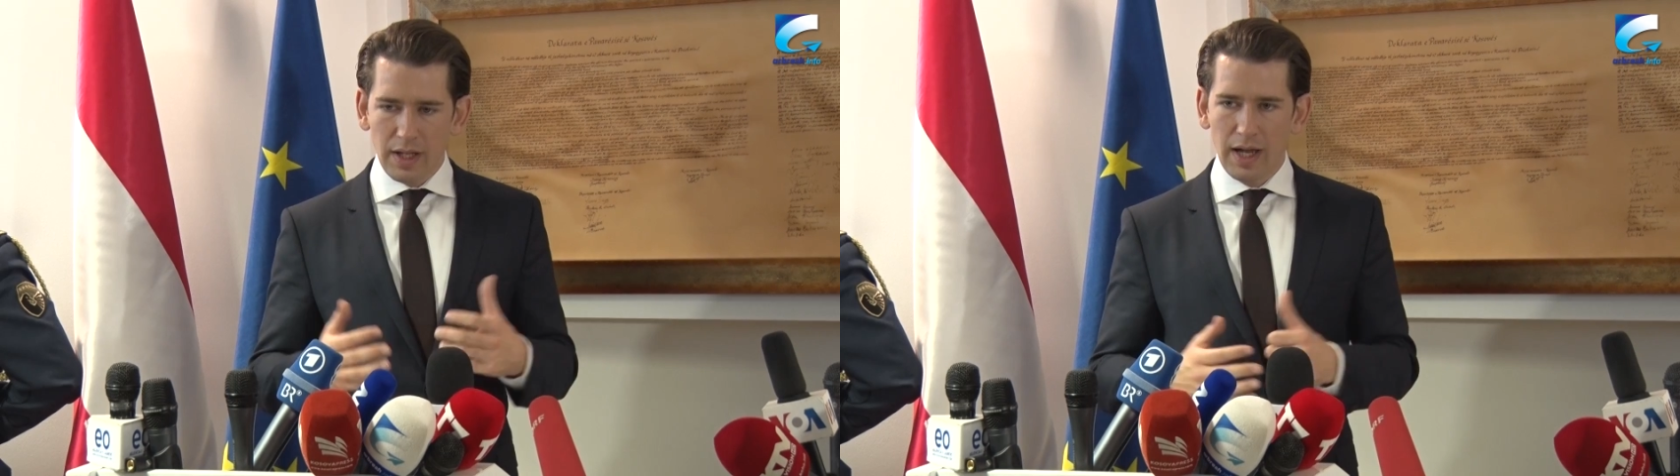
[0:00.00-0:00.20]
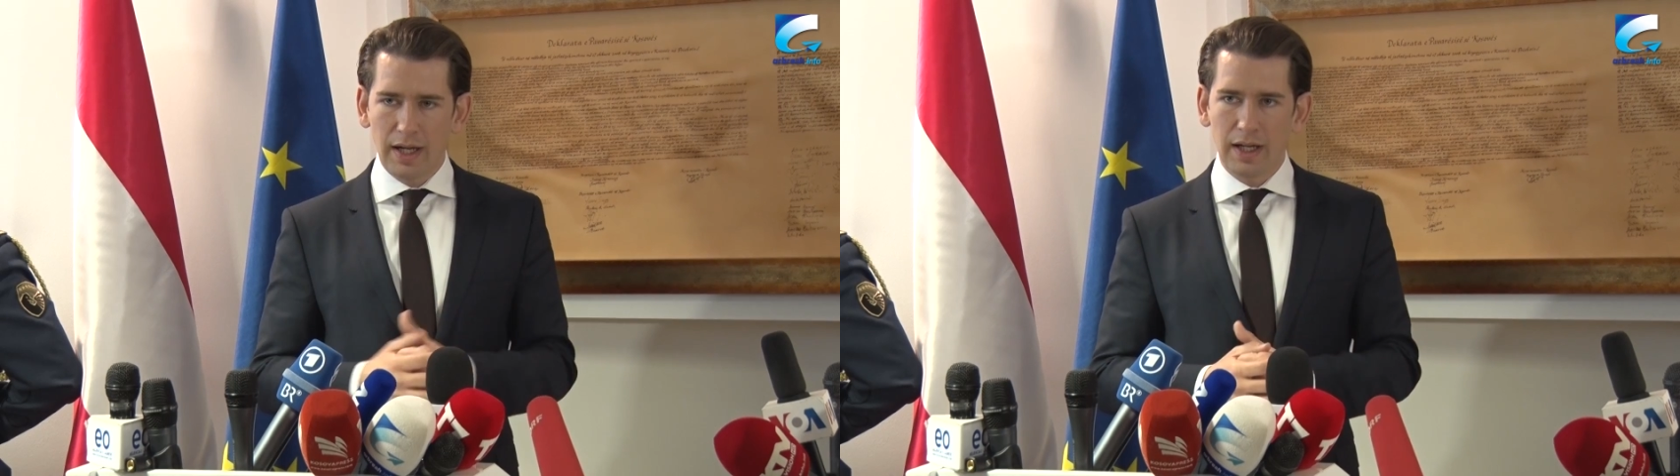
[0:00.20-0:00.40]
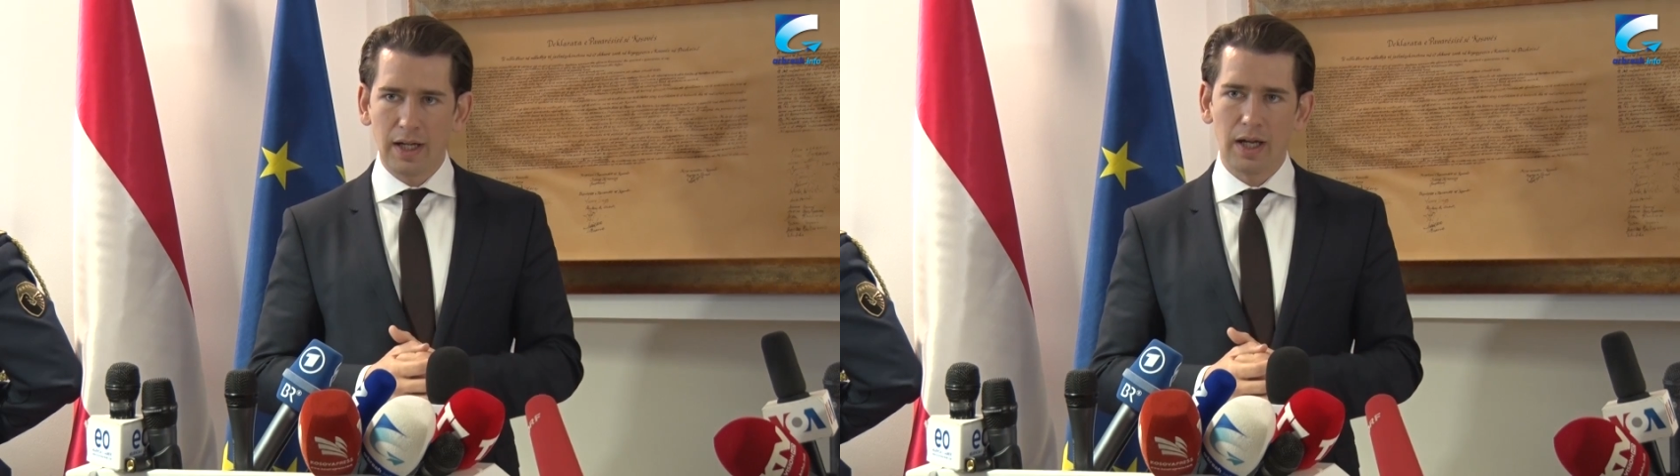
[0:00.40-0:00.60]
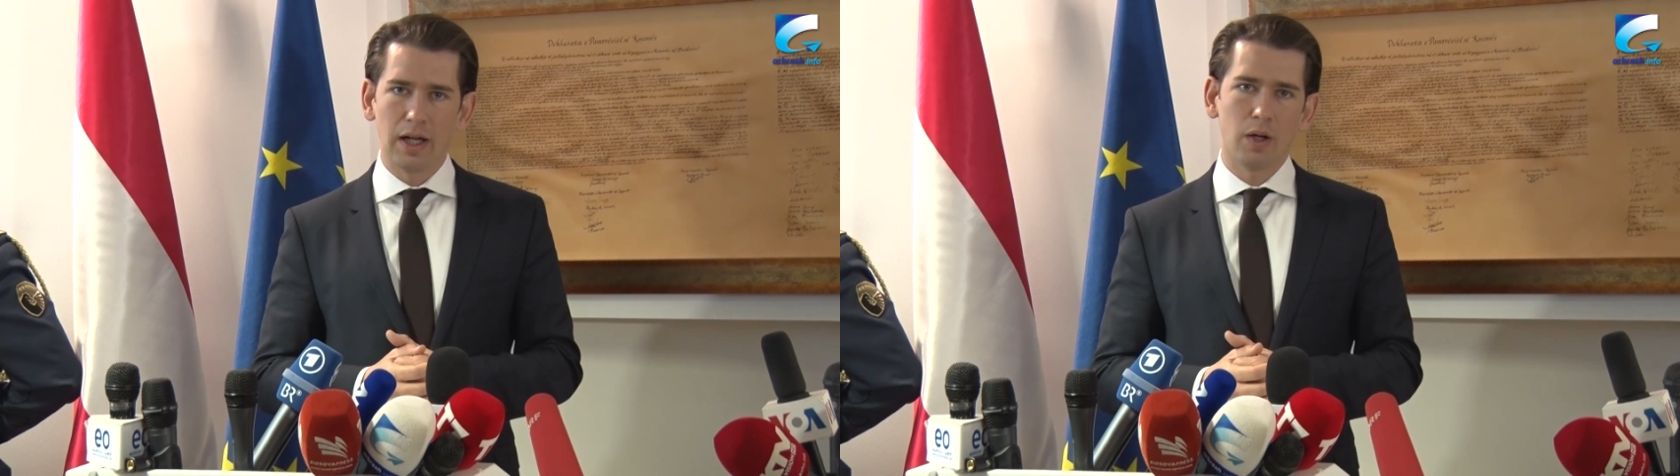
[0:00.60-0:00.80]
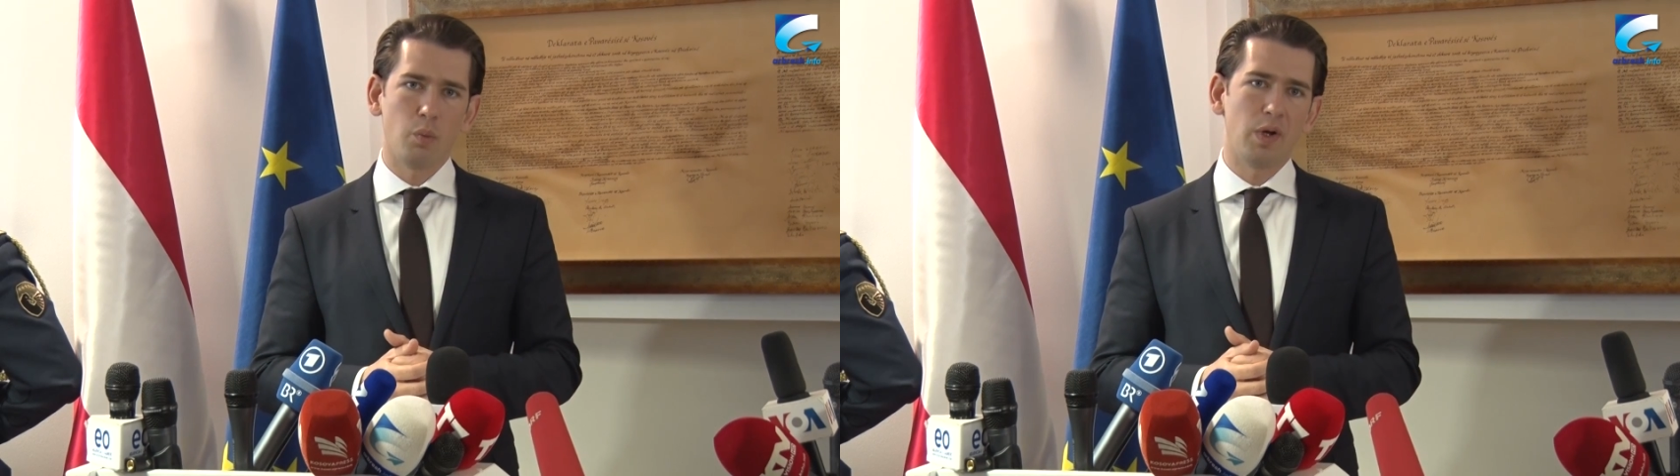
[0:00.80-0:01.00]
I
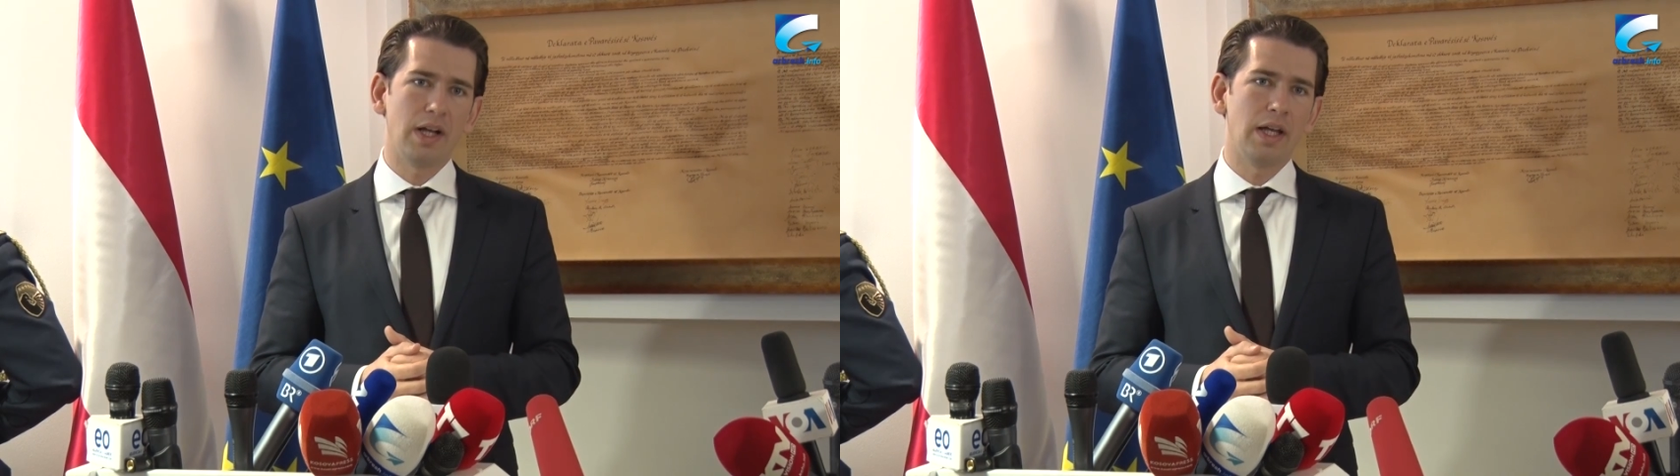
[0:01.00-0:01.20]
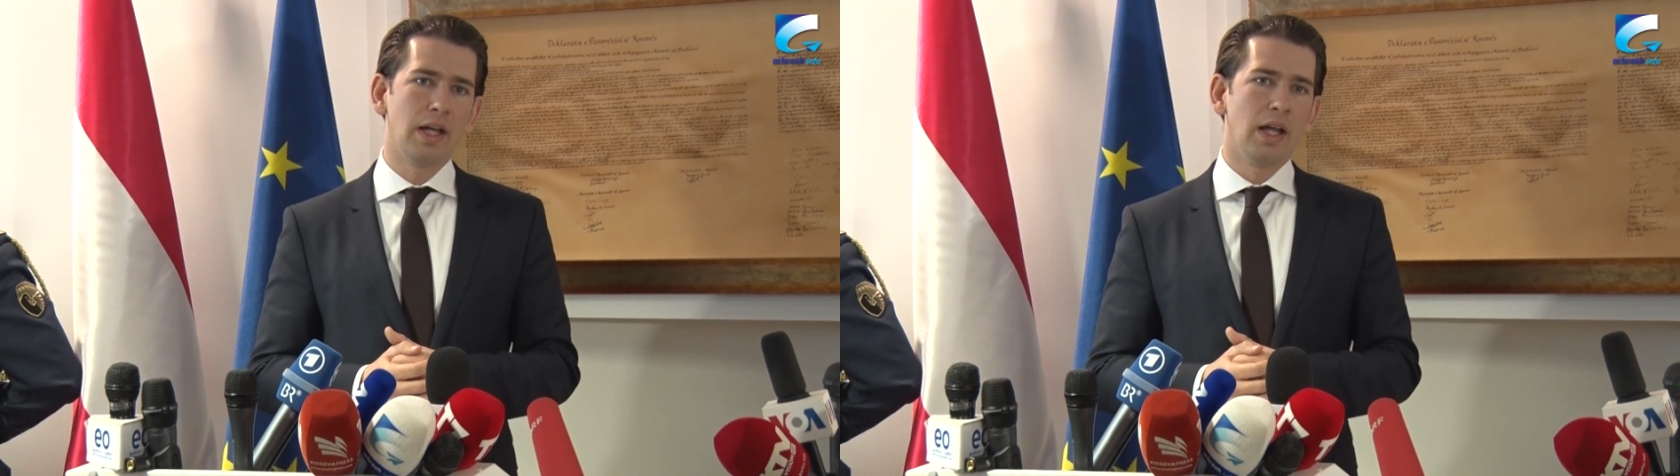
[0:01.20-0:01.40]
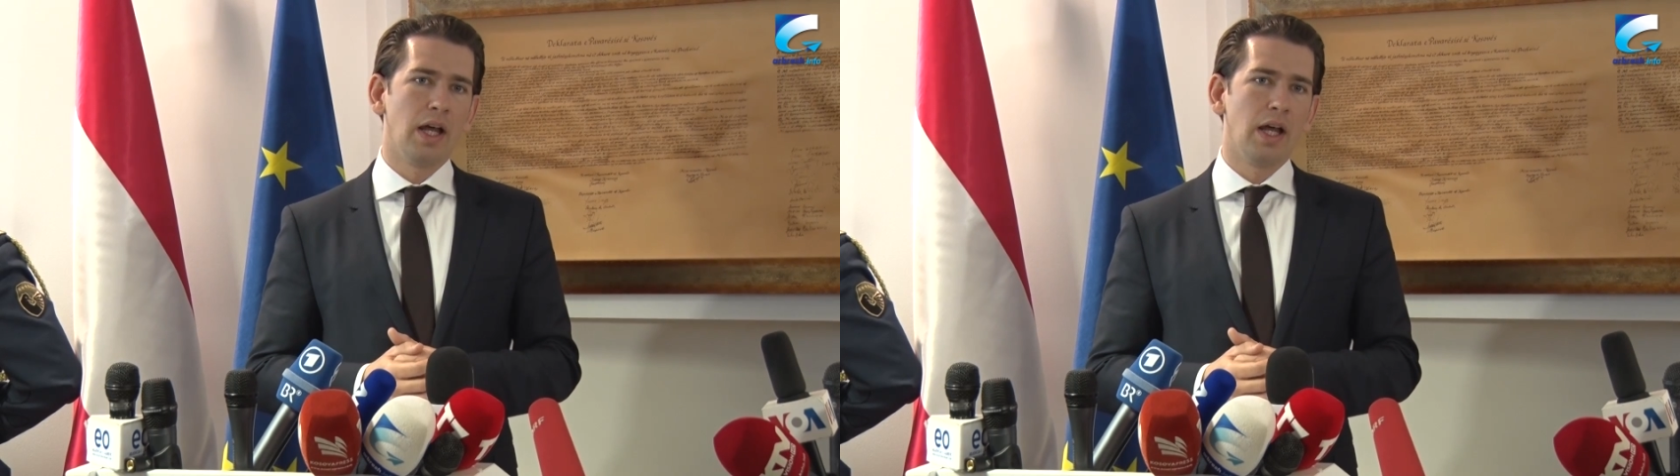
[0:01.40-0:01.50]
uh, really